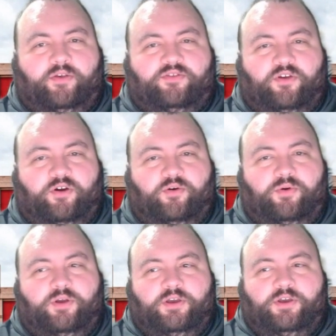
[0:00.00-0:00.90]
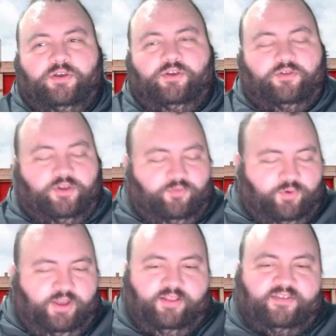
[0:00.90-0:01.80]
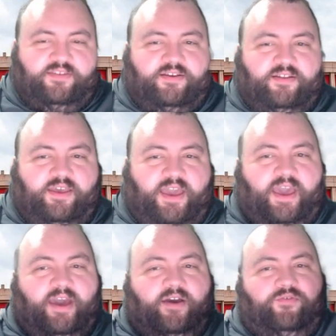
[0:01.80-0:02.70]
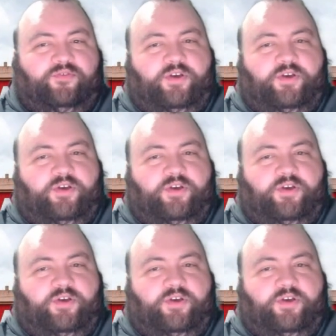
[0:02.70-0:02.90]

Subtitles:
So you can realistically have